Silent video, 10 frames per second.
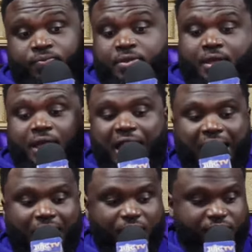
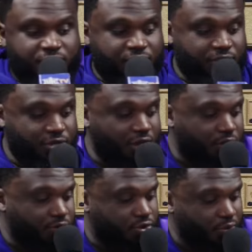How yo
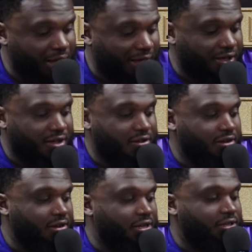you got
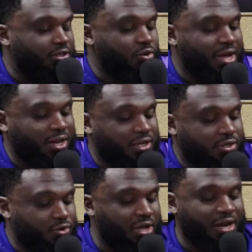a you got a
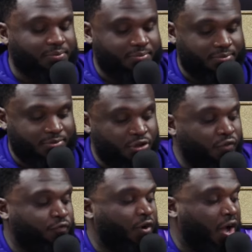you got your
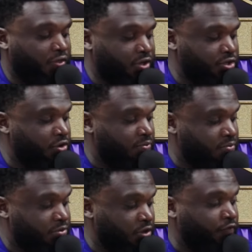father your
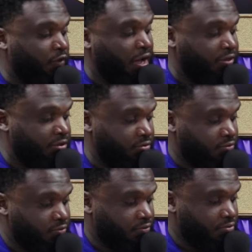your father
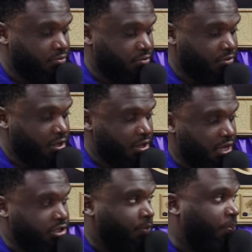
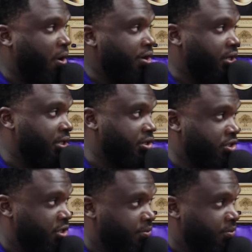is a part of leadership.